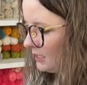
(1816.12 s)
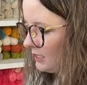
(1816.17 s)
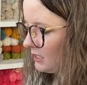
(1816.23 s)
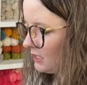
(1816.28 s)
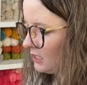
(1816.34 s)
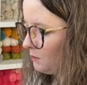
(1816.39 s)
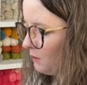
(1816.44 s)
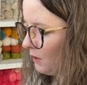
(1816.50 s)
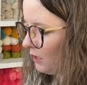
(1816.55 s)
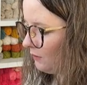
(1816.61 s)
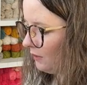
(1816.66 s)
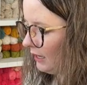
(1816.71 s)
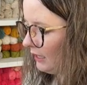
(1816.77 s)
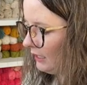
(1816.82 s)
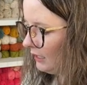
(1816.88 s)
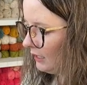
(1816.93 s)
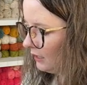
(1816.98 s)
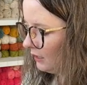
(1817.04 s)
this part
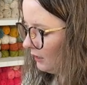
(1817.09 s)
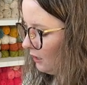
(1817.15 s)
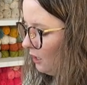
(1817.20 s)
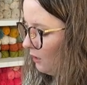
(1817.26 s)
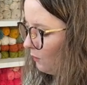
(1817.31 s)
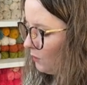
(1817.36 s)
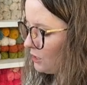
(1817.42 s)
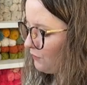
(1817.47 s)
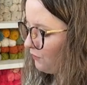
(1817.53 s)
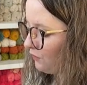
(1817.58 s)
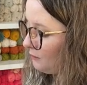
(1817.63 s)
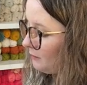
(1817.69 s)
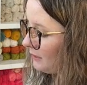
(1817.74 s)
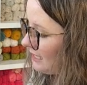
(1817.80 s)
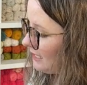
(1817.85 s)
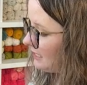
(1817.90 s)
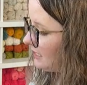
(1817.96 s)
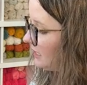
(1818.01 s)
right here, which for
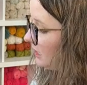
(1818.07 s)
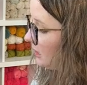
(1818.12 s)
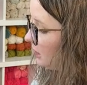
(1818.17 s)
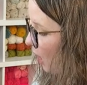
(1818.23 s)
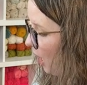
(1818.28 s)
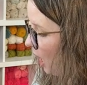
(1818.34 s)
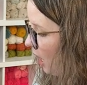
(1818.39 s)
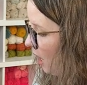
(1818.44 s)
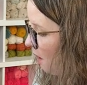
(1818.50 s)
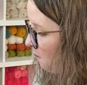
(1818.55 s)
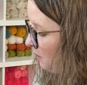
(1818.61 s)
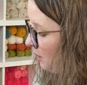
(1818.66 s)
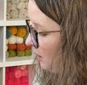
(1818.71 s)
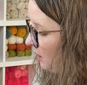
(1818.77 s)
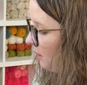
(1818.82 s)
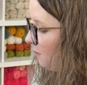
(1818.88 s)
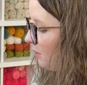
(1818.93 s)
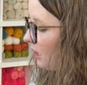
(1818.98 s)
me is the top,
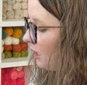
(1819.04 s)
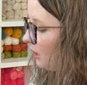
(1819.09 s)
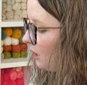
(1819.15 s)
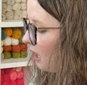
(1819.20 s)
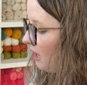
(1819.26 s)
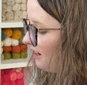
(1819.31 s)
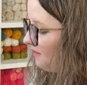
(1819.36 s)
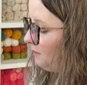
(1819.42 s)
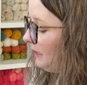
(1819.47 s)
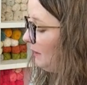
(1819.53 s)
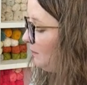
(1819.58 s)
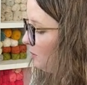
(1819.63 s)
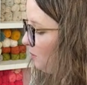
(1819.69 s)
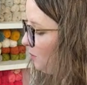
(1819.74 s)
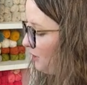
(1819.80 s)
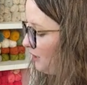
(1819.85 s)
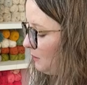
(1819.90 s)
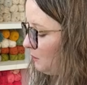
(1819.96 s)
but a lot of people
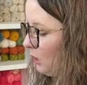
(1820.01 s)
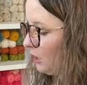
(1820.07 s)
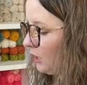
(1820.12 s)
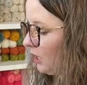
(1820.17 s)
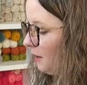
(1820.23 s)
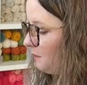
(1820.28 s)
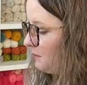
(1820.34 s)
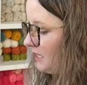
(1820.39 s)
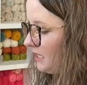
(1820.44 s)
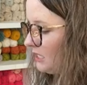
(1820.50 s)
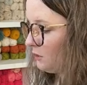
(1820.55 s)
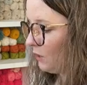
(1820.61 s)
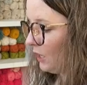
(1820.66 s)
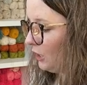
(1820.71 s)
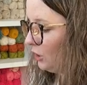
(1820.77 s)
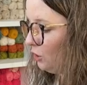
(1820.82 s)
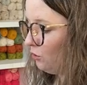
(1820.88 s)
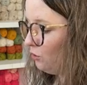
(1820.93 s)
put them on cups this
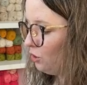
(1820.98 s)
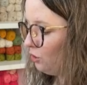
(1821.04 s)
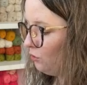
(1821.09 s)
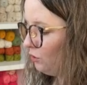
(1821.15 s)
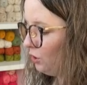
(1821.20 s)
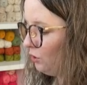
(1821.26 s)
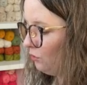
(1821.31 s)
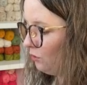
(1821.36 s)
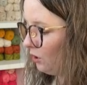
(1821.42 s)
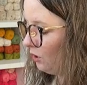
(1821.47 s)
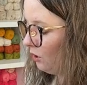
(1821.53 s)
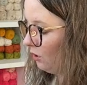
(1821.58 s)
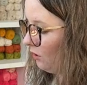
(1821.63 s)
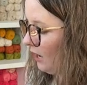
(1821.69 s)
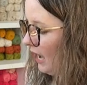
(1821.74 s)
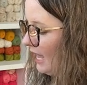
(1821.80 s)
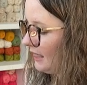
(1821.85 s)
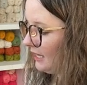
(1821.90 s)
way. You do you,
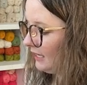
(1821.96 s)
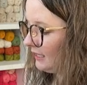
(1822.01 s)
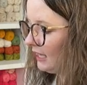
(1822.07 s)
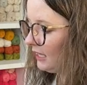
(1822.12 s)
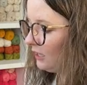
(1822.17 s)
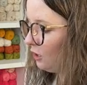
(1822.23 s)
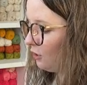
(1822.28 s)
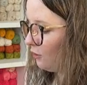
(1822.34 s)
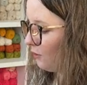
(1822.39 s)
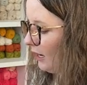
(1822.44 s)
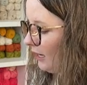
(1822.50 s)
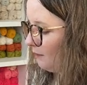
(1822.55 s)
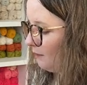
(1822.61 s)
girl. I think they look great